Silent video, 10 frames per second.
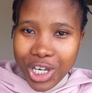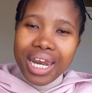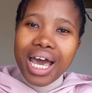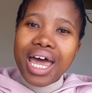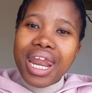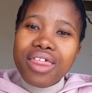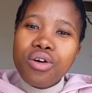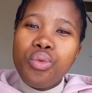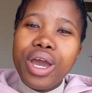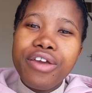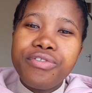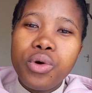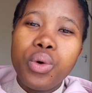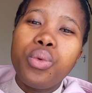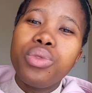Another way
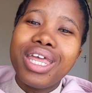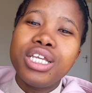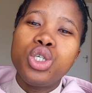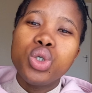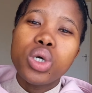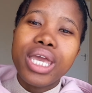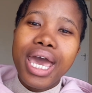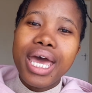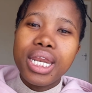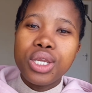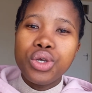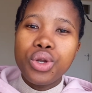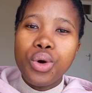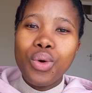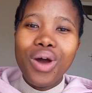that you can
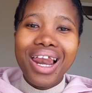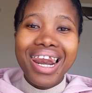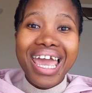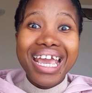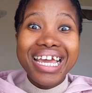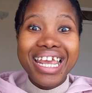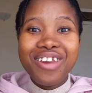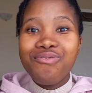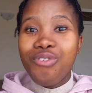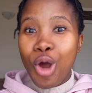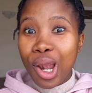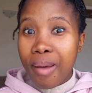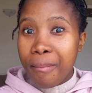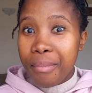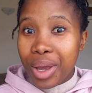create
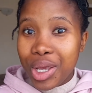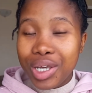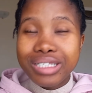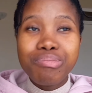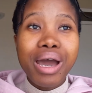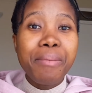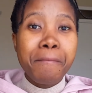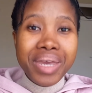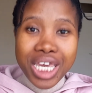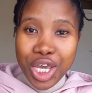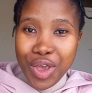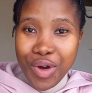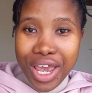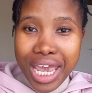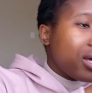volume is by picking your
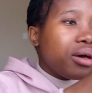hair.